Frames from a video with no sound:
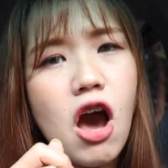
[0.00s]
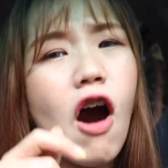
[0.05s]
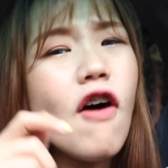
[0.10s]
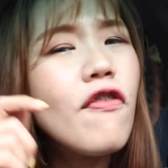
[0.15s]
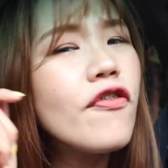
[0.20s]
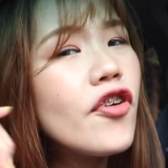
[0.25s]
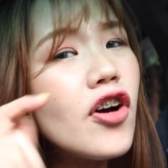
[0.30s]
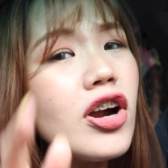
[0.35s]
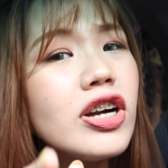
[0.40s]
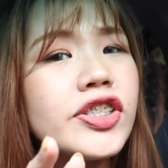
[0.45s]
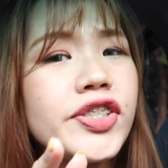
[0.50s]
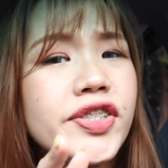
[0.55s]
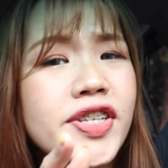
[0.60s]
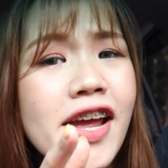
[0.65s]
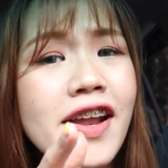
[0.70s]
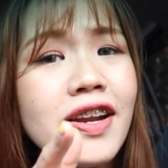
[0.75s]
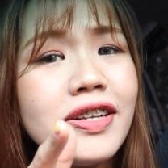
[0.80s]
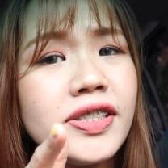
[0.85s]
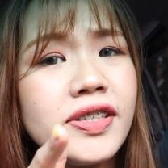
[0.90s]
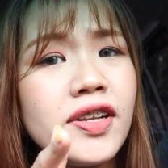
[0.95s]
Of course,
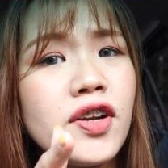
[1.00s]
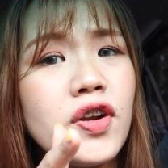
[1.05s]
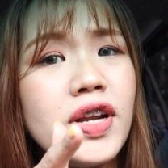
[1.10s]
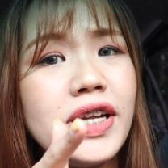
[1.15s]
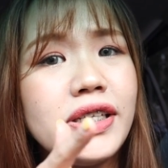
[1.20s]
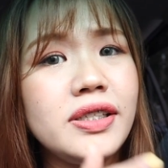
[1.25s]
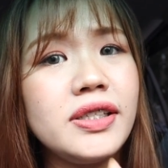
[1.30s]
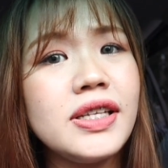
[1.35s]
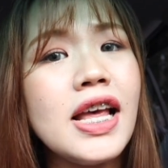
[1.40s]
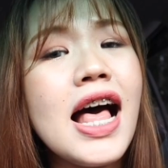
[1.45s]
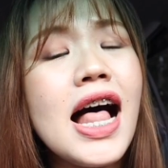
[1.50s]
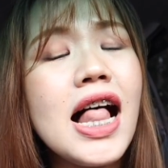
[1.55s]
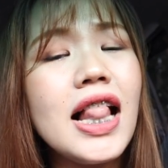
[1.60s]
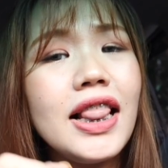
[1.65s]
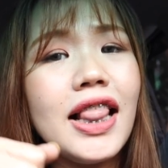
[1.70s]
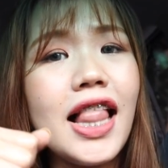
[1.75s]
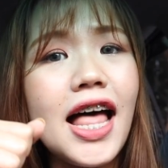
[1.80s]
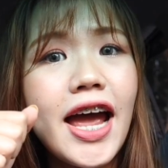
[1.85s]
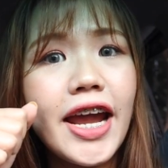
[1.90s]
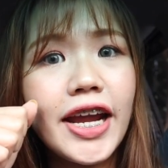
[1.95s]
there is a risk,
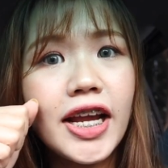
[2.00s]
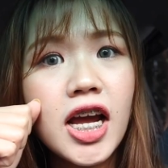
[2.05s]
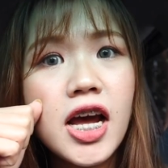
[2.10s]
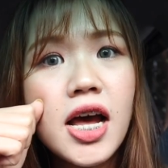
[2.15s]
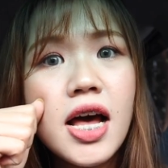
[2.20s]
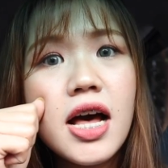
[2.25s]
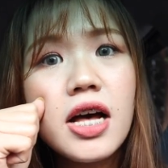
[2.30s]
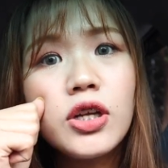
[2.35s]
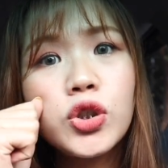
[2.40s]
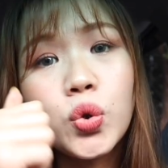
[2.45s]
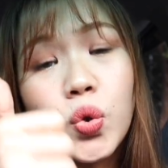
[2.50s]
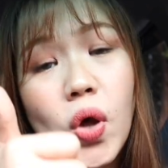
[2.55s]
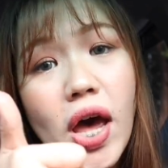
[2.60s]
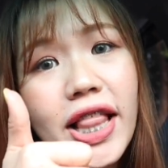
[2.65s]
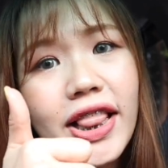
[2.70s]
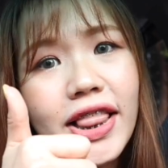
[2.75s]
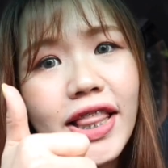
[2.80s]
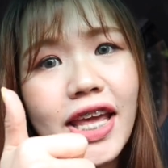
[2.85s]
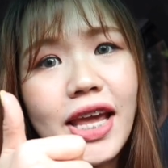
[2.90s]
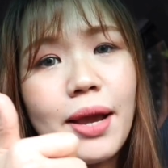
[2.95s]
like
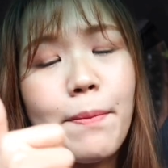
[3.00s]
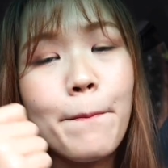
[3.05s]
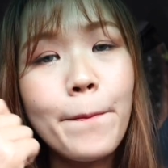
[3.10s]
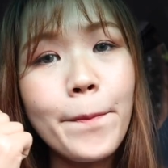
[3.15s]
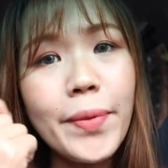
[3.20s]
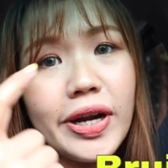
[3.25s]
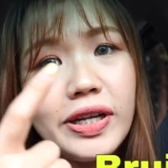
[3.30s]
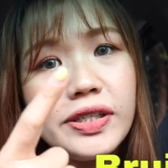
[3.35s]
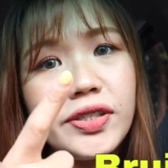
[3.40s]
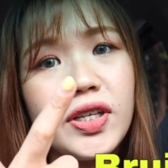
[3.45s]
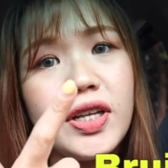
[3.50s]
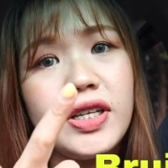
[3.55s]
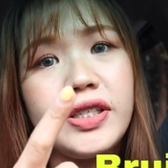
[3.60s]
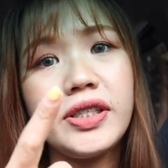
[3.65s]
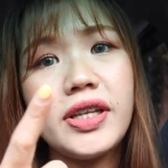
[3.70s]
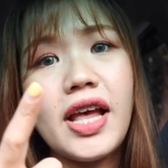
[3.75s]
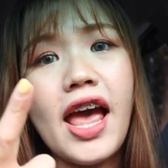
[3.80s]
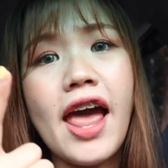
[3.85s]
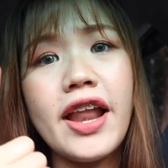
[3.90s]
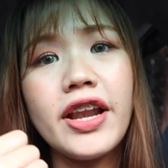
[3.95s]
swelling,
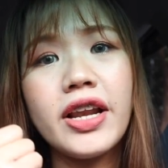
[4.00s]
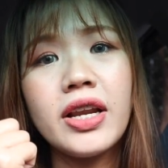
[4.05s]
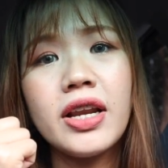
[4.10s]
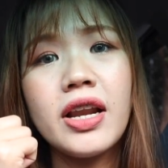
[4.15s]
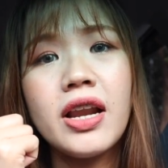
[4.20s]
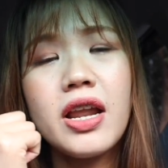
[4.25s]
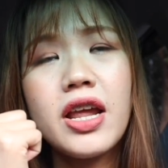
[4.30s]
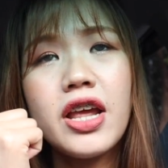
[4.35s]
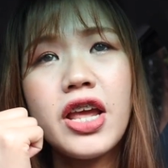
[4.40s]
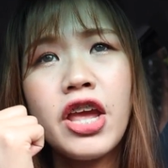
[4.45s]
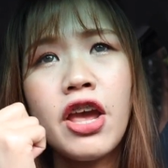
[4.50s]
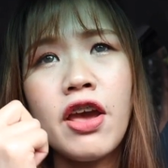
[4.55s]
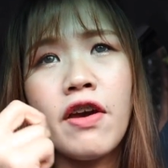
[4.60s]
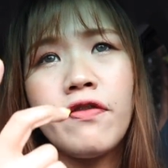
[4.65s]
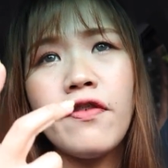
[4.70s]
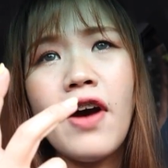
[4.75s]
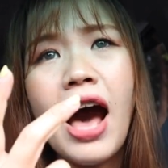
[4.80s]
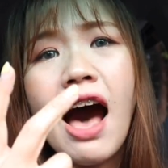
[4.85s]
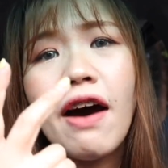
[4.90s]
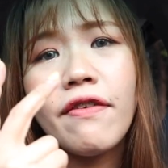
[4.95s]
bruises, and
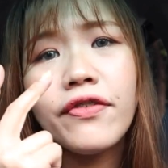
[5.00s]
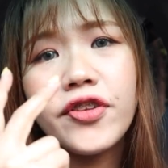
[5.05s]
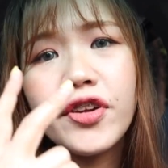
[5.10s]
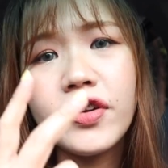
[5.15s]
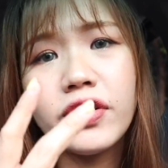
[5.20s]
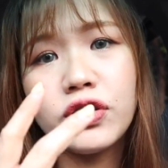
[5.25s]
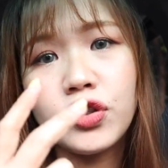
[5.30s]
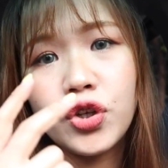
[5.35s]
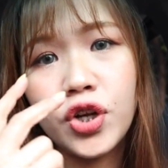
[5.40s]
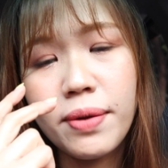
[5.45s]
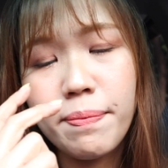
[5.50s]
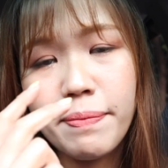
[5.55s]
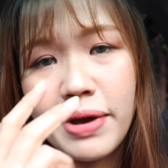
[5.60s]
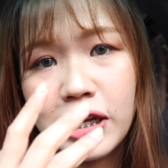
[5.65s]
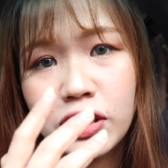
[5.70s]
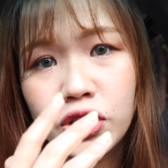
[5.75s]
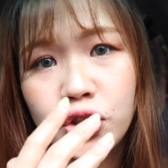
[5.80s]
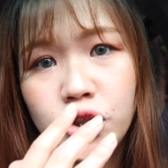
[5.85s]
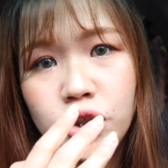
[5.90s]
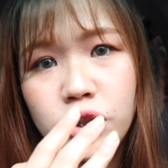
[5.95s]
if after 3
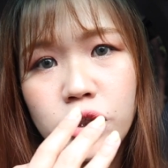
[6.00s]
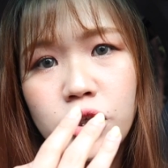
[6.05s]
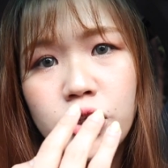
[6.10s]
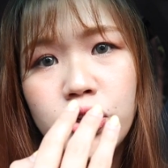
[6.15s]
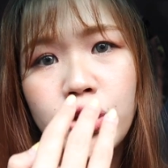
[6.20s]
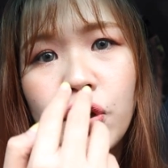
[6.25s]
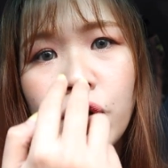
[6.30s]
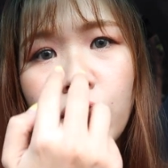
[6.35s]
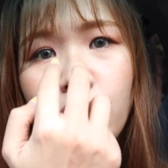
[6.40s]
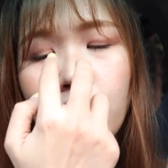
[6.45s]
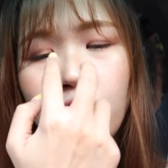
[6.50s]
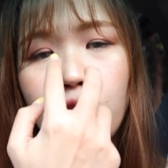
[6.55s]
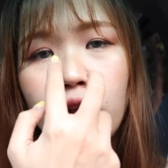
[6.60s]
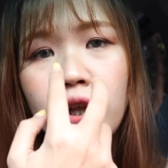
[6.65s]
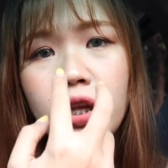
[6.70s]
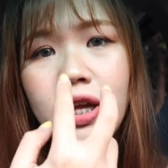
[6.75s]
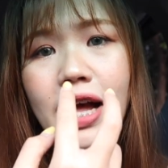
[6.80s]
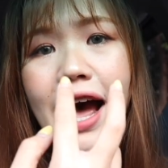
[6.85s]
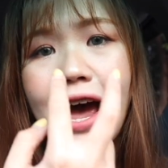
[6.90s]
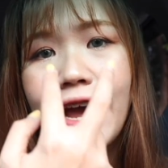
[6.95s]
months
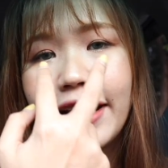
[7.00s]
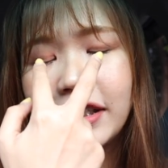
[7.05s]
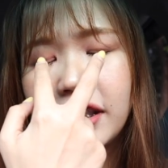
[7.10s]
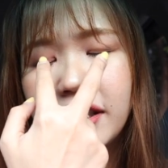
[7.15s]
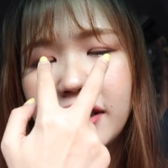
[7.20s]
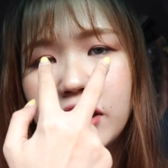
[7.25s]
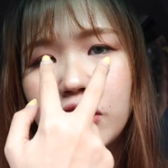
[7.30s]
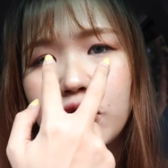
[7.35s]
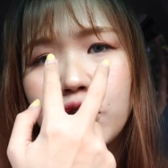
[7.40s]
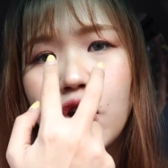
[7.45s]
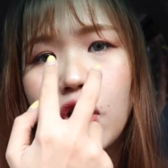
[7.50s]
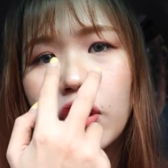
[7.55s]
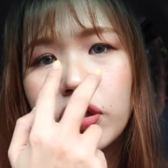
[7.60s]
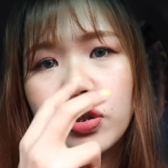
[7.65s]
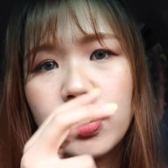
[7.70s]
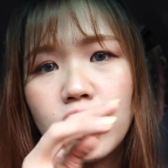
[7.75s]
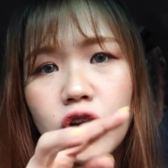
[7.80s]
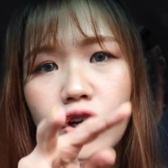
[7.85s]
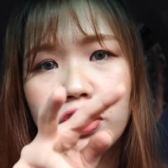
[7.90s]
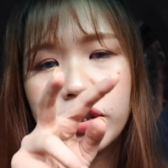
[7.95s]
your eyes
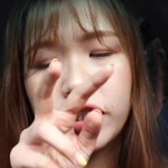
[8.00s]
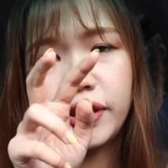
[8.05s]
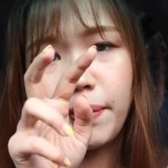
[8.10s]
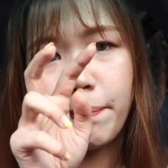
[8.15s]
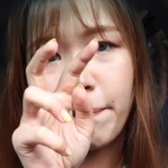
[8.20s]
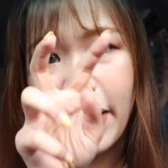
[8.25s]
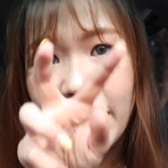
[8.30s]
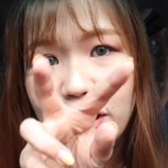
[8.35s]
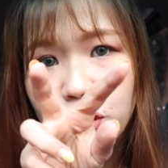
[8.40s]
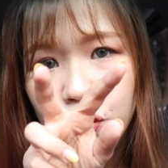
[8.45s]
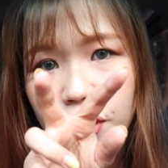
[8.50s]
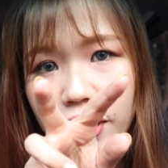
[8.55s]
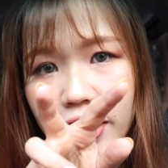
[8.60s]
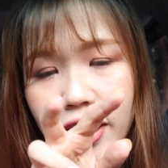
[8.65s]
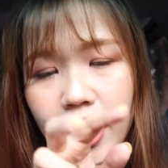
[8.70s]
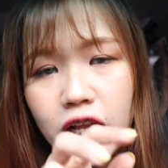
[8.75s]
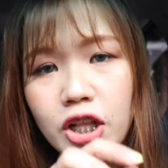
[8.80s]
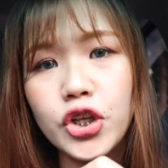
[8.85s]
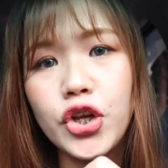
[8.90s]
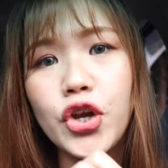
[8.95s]
don't look
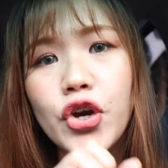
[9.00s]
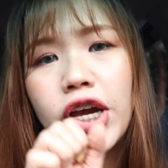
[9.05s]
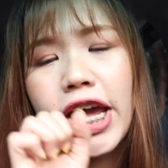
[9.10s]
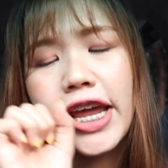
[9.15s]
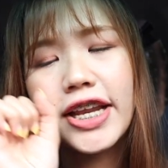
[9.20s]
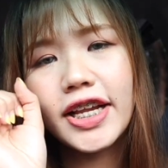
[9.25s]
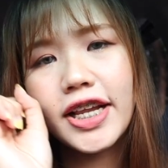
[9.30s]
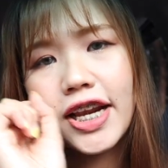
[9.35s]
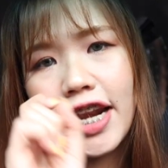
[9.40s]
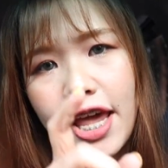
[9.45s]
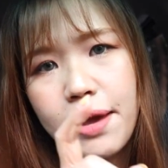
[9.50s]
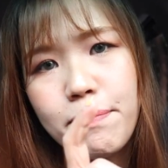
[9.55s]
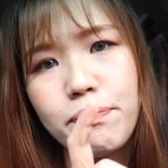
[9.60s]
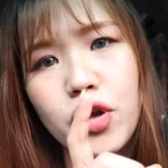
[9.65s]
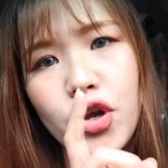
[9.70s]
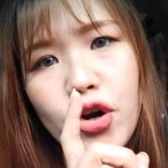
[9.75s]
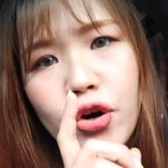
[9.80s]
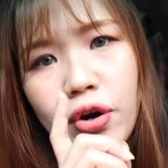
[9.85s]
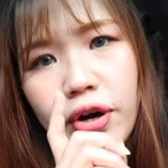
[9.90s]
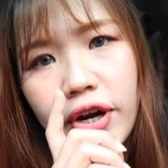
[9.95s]
symmetrical, you can
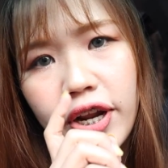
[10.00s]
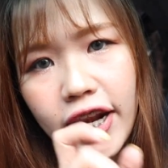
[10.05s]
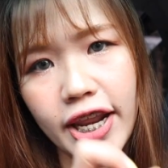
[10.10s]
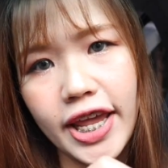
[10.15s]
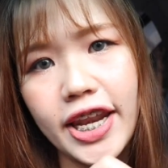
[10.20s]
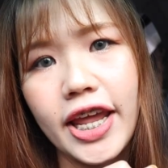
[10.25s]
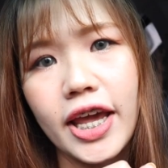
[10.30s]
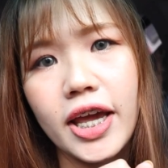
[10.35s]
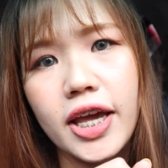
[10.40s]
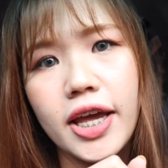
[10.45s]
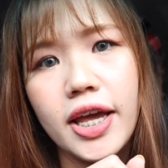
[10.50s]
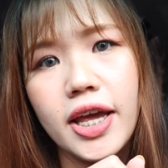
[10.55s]
claim your clinic.